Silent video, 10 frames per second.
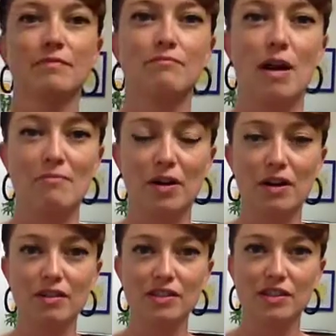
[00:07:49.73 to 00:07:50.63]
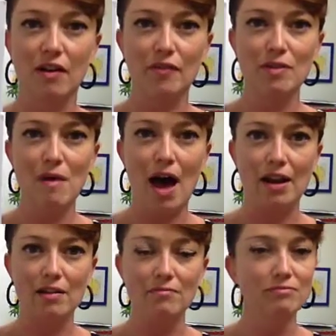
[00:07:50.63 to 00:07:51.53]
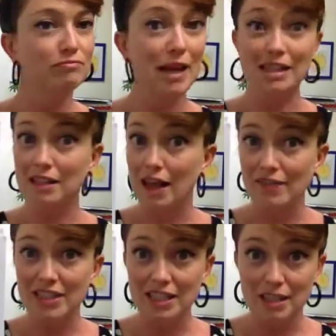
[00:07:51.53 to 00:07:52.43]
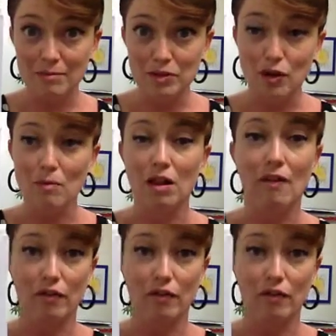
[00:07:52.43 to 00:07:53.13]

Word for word: Remember, start from the bottom. Bass clef is the same as treble clef.